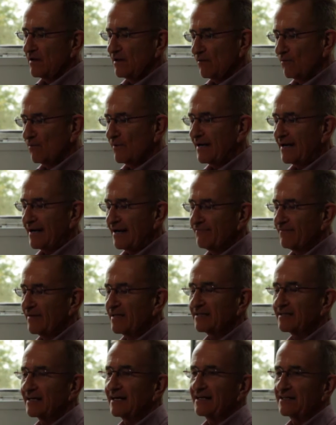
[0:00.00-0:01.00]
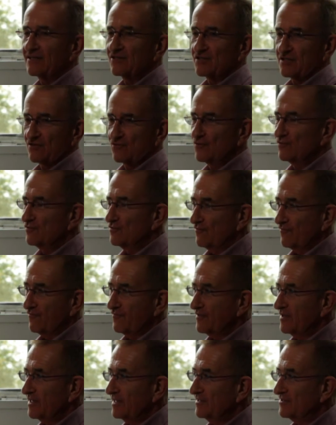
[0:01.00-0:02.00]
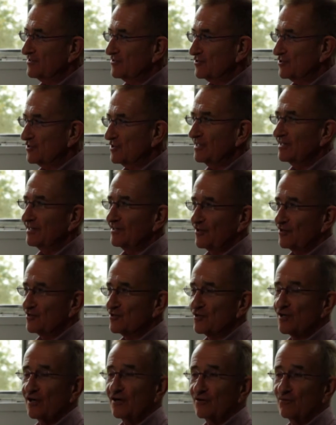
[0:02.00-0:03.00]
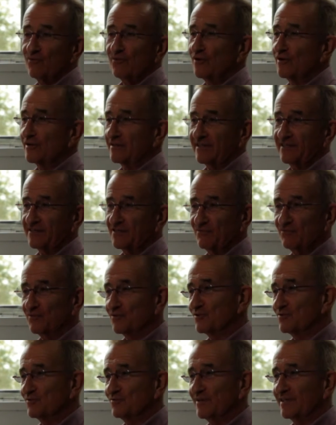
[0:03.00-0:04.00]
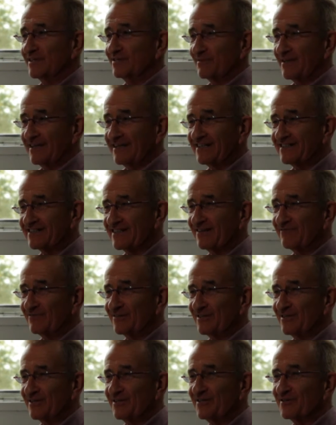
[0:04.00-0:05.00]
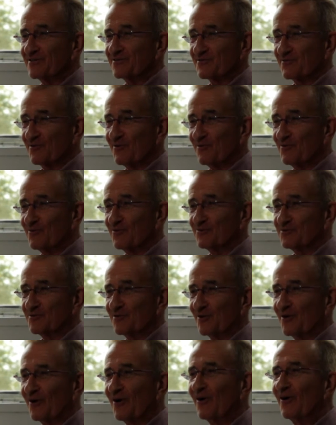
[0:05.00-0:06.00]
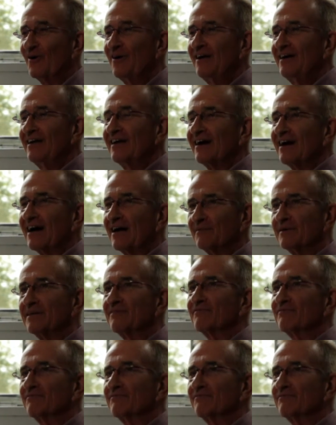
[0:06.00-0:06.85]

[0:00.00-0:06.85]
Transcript: Well, I think that is 2 to 3 Street. It's not a work that you would do at 27 years old, I mean,